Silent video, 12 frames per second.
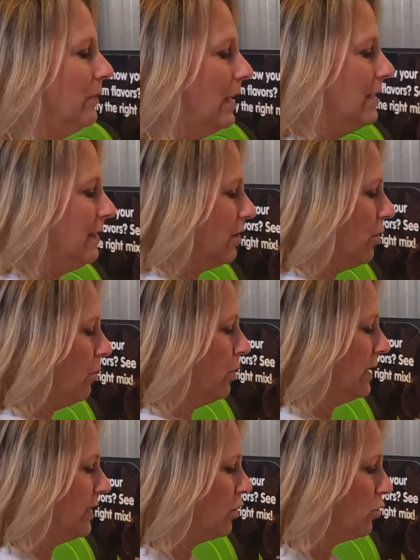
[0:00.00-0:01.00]
Let's go
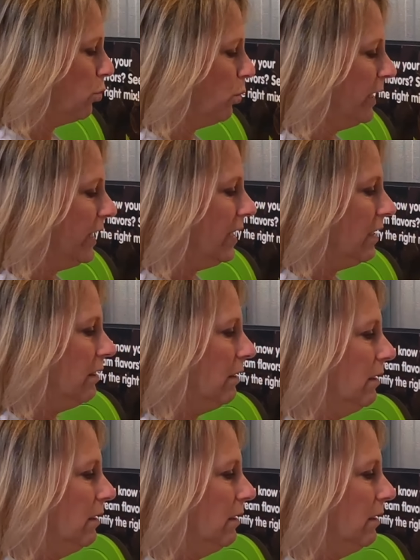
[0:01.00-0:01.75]
with sweet